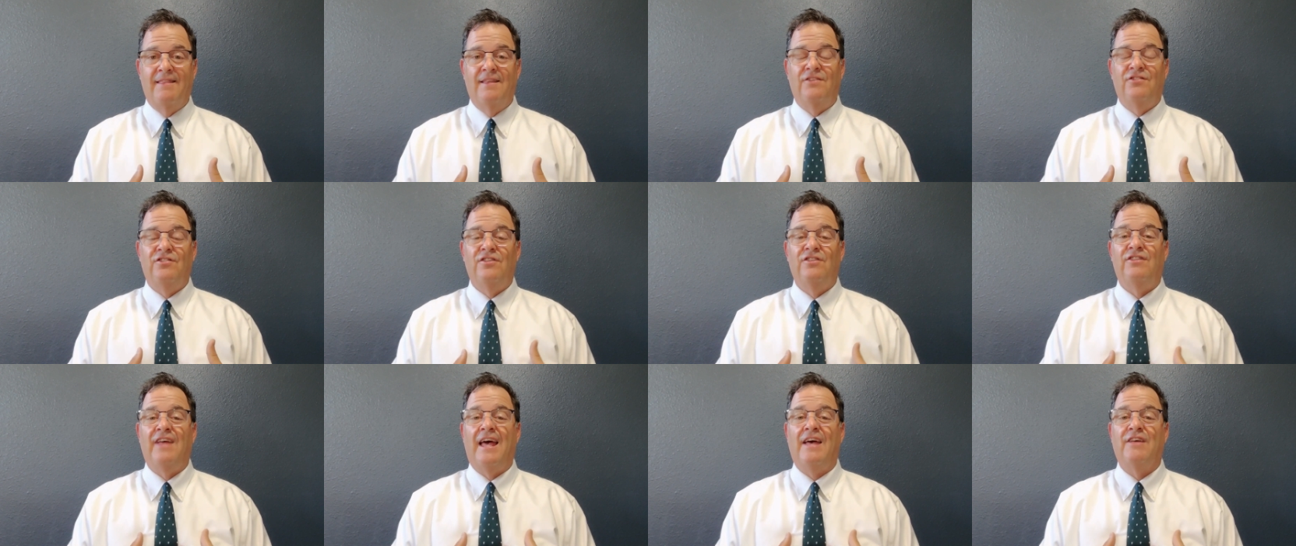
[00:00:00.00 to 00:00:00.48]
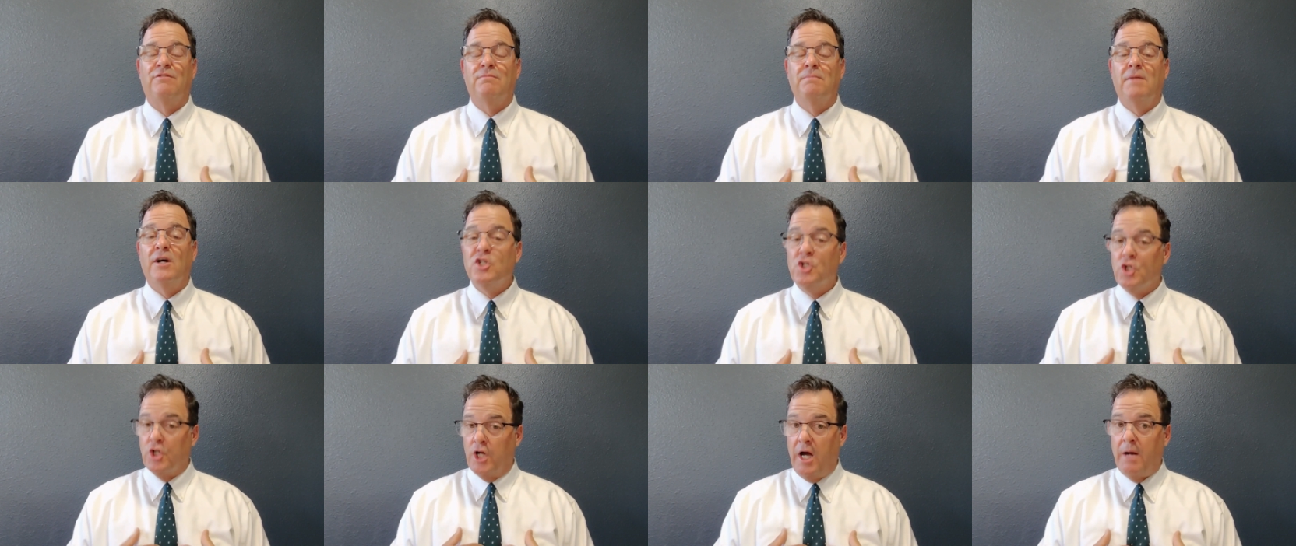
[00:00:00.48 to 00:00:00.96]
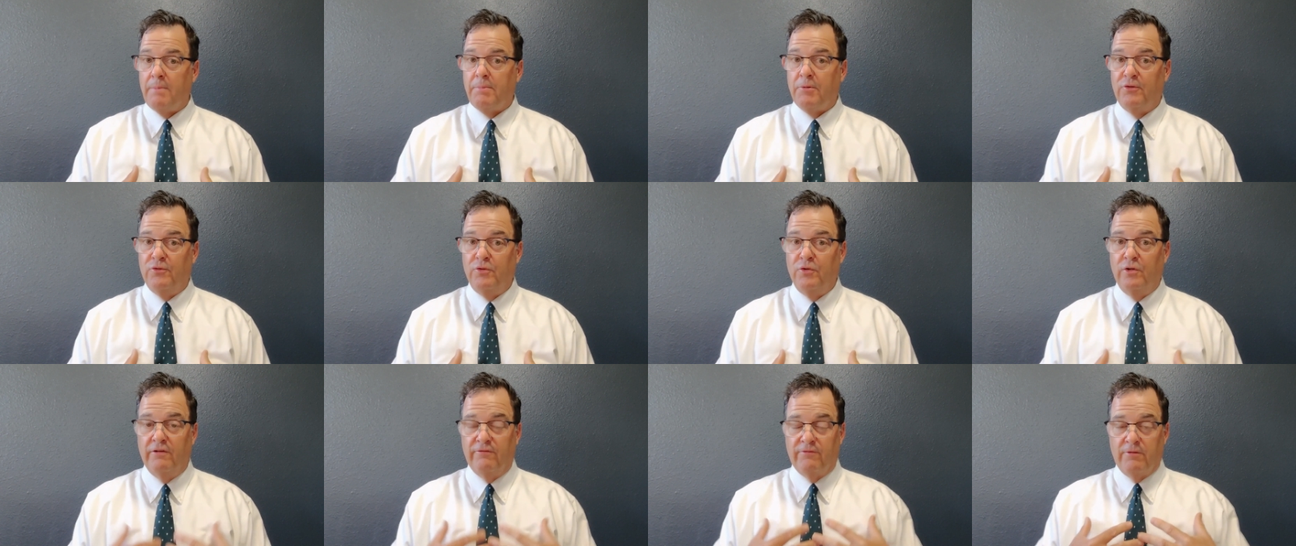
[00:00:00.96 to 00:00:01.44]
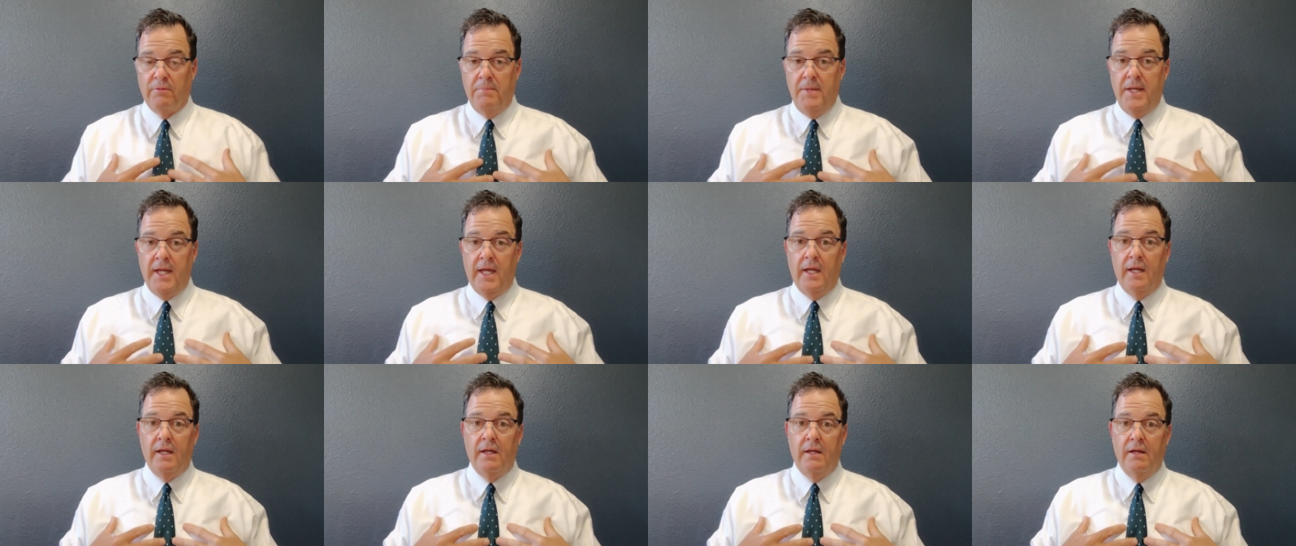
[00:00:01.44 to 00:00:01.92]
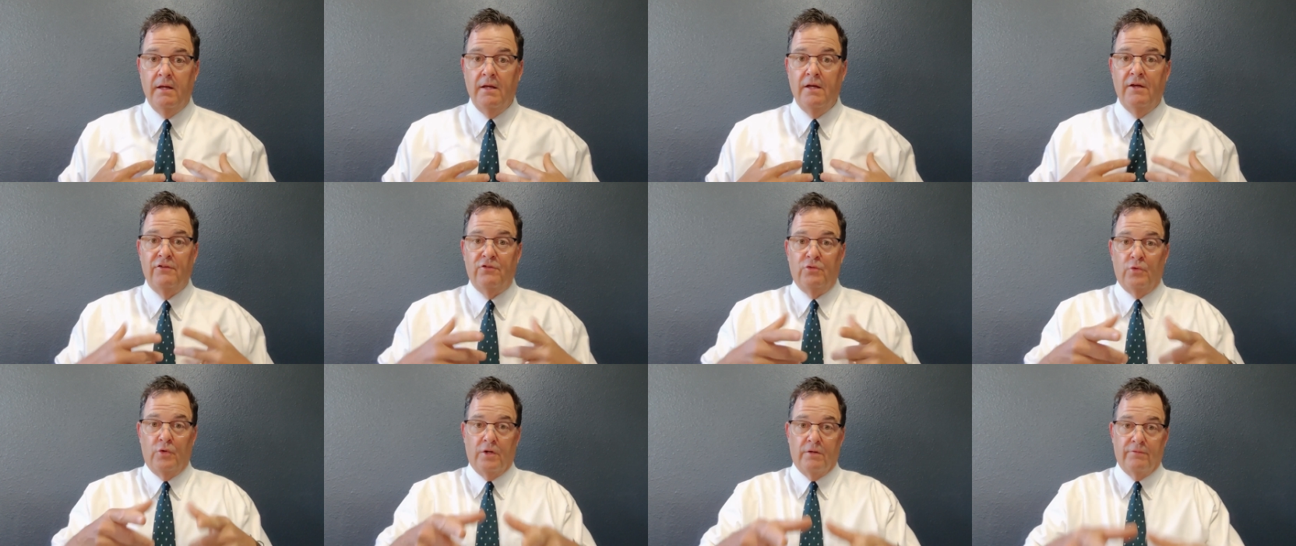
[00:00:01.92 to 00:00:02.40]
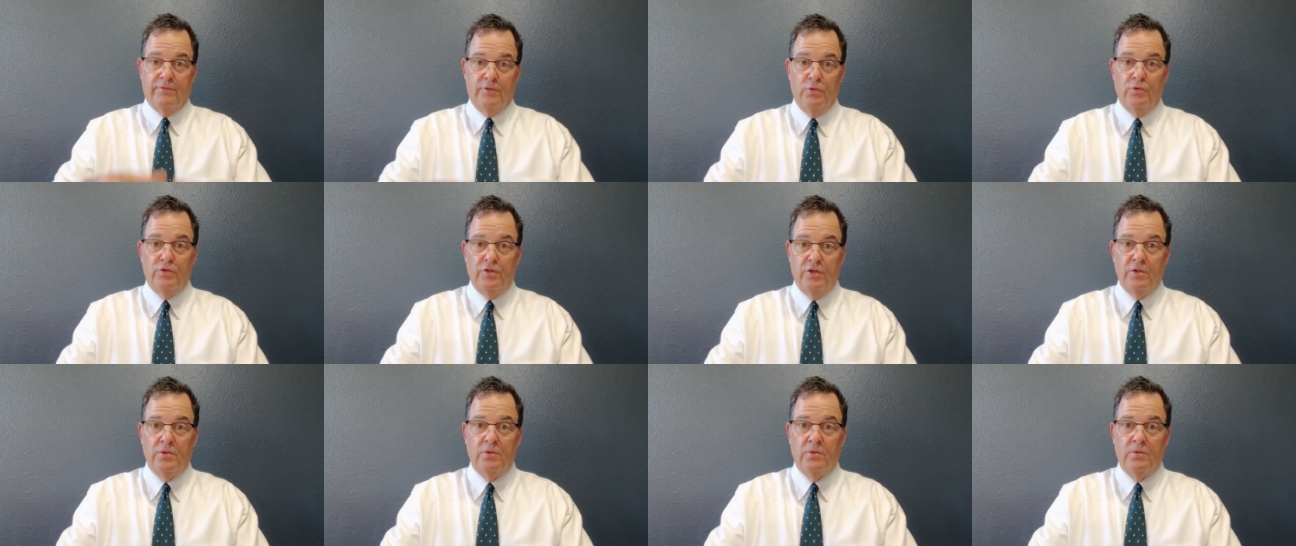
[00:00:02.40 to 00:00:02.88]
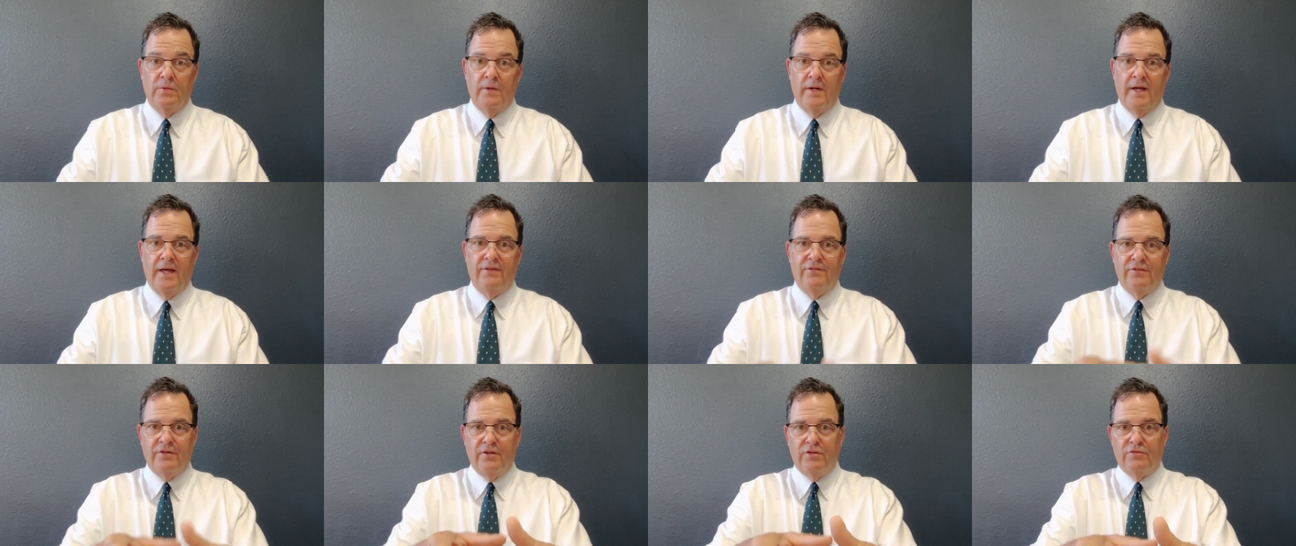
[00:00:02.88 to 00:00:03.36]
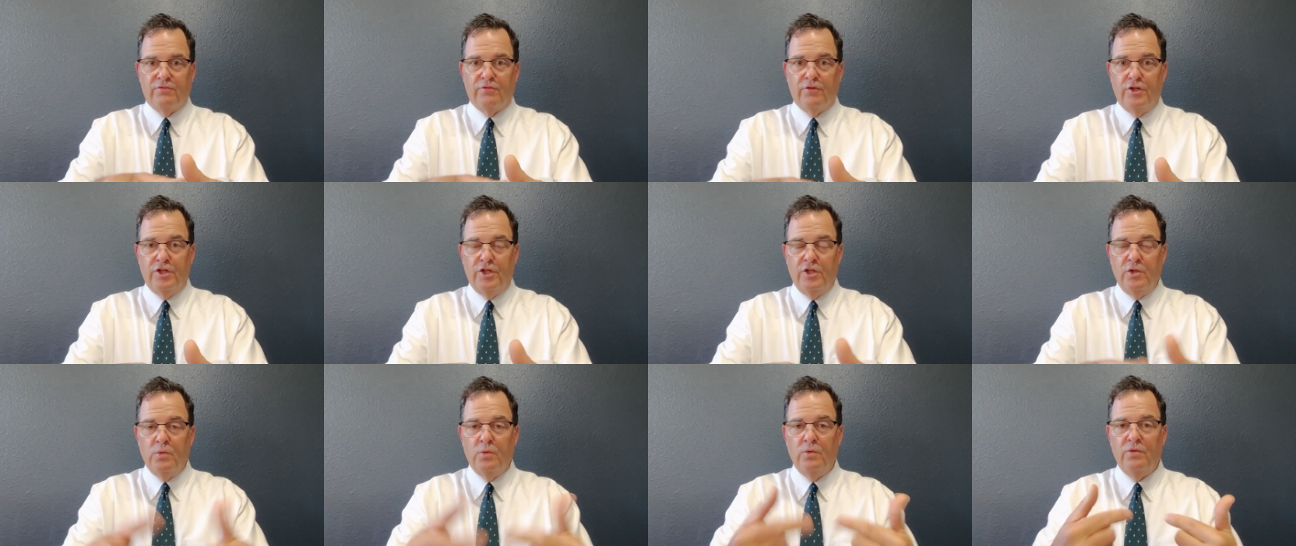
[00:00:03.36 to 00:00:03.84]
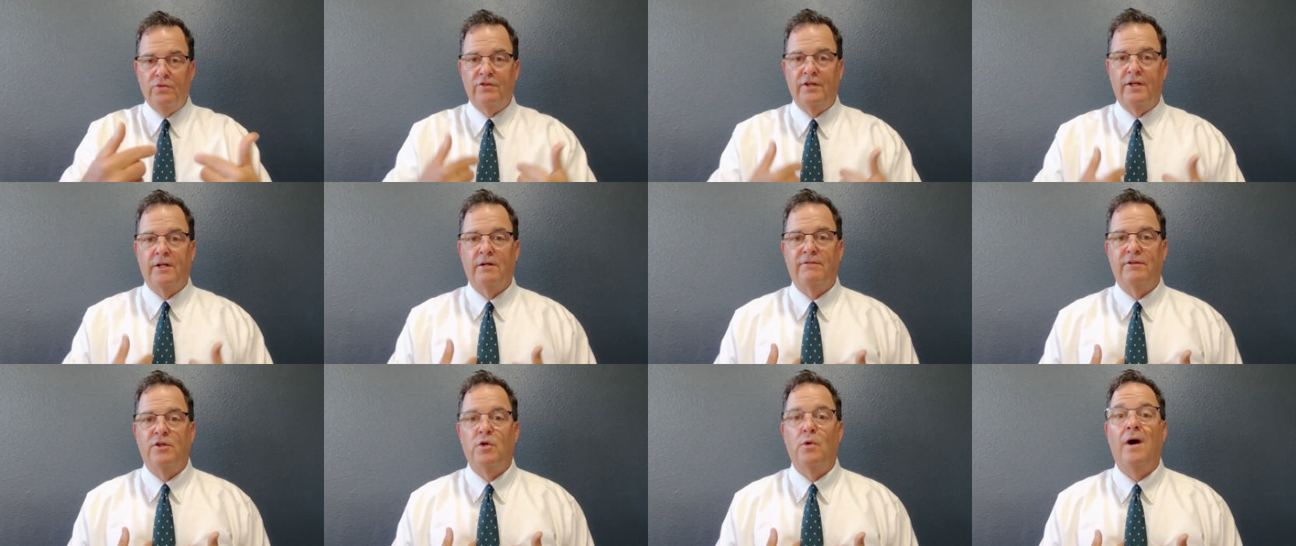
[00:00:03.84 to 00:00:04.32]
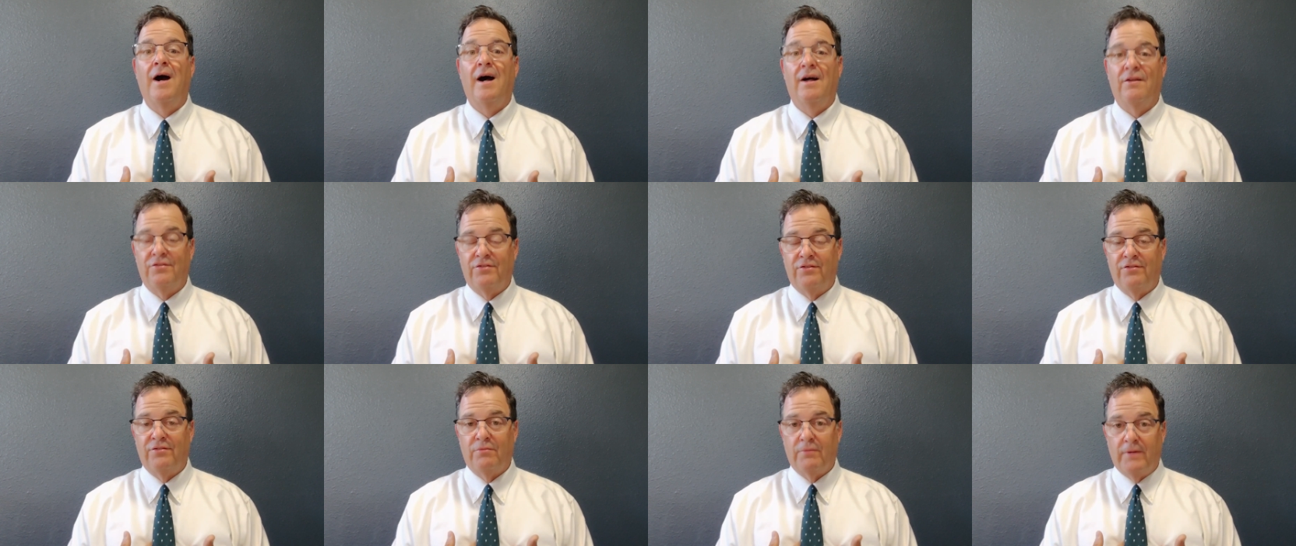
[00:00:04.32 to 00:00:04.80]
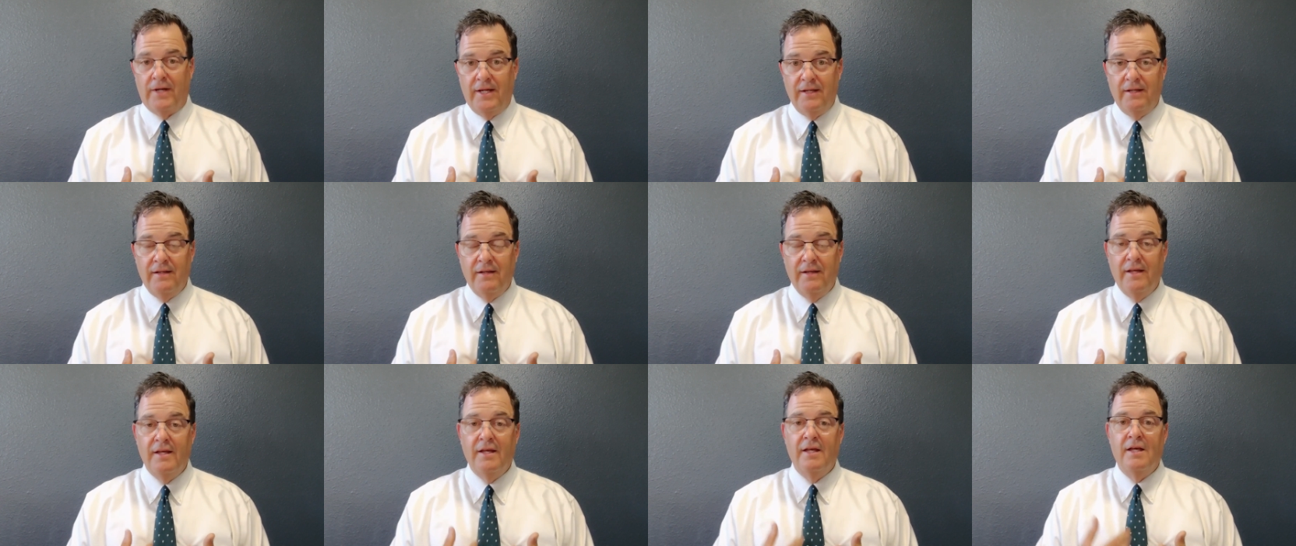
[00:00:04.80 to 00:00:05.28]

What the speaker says: this is as much an opportunity for me to interview you as it is for you to interview us, right?